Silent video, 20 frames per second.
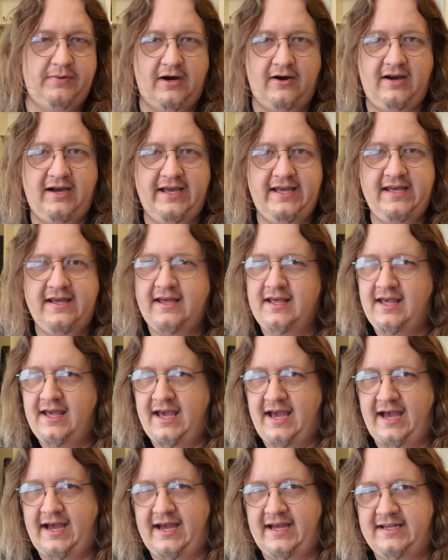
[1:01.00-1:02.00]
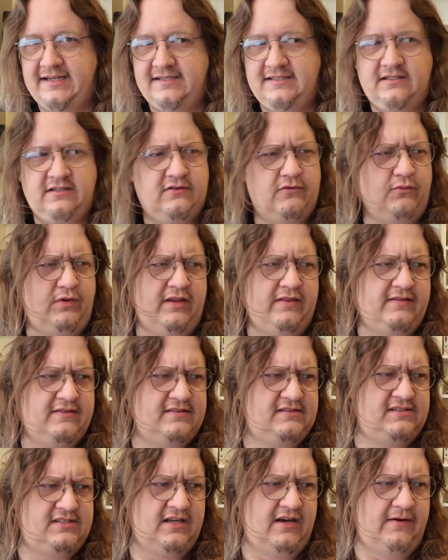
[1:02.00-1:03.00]
buy, and with
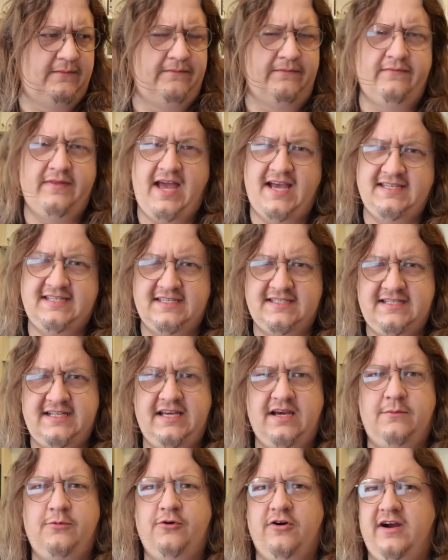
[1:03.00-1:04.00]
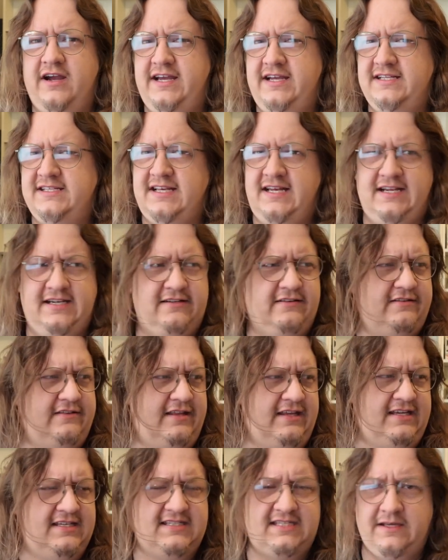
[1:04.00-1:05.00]
some SSD upgrades and
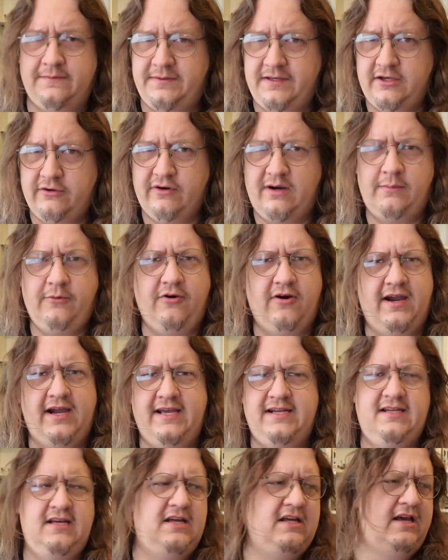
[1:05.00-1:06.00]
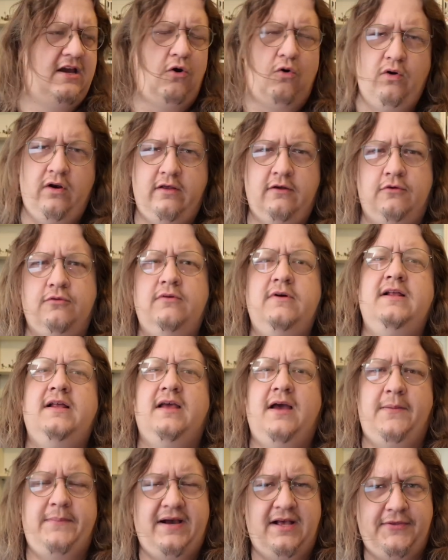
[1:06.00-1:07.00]
the CPU upgrade, all in all,
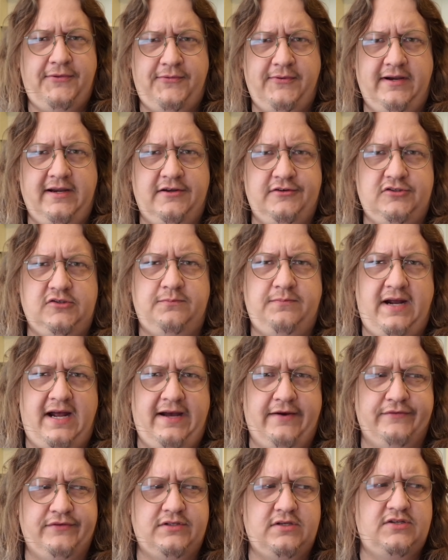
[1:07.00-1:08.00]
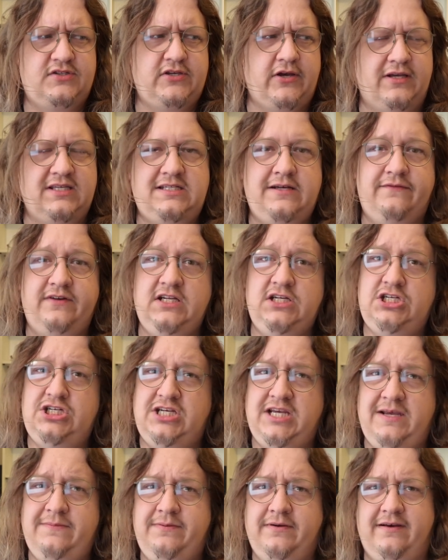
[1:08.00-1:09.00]
about £300. So it's definitely
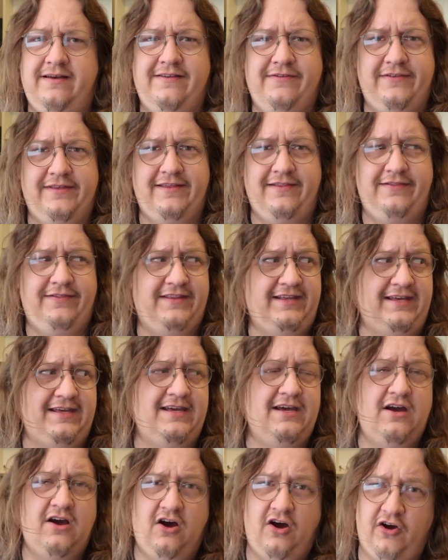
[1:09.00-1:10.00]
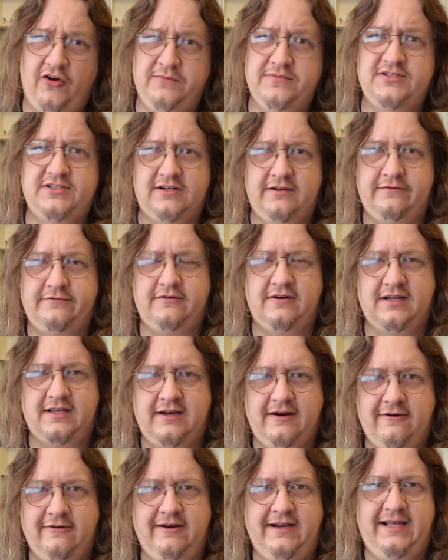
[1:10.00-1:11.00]
cheaper than the home server I
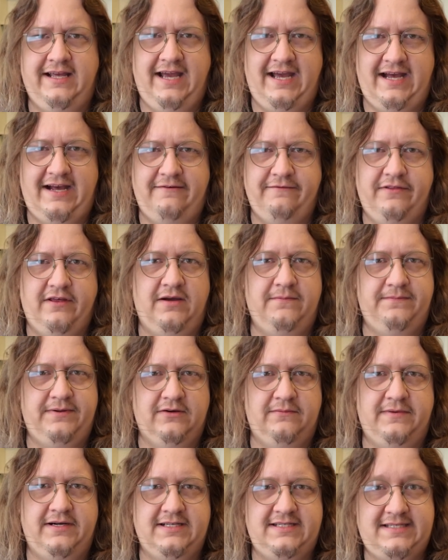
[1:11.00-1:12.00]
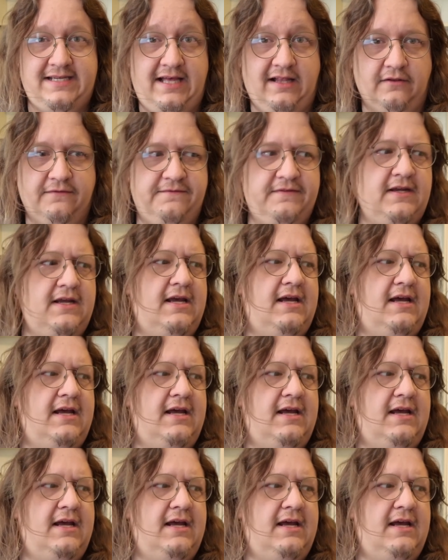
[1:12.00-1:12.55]
currently have that I built myself.